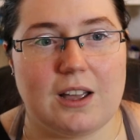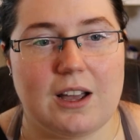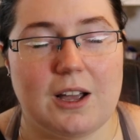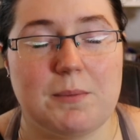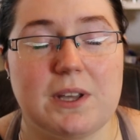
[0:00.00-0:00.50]

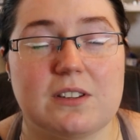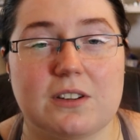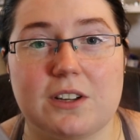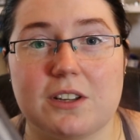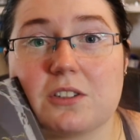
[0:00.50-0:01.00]
And
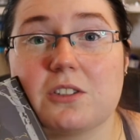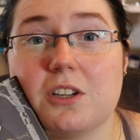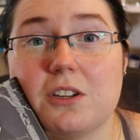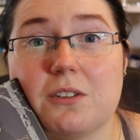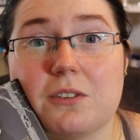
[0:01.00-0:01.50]
basically
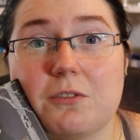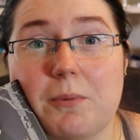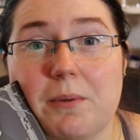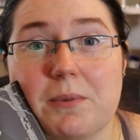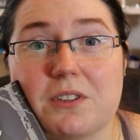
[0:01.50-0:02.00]
she
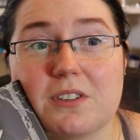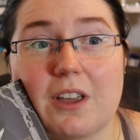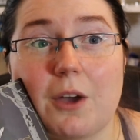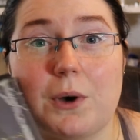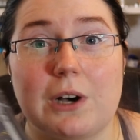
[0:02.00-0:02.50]
remembers, is
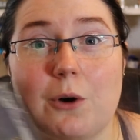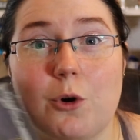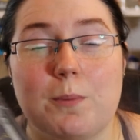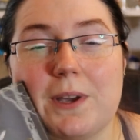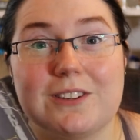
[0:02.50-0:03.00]
like, well, I
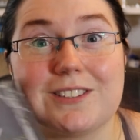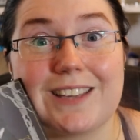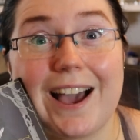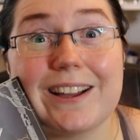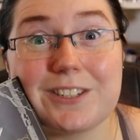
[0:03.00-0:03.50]
hope he doesn't
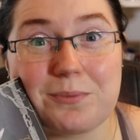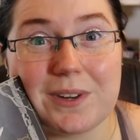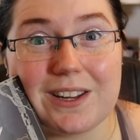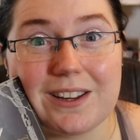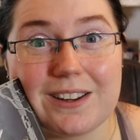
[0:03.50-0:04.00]
catch
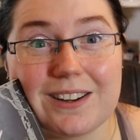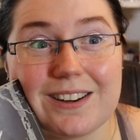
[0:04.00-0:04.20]
me,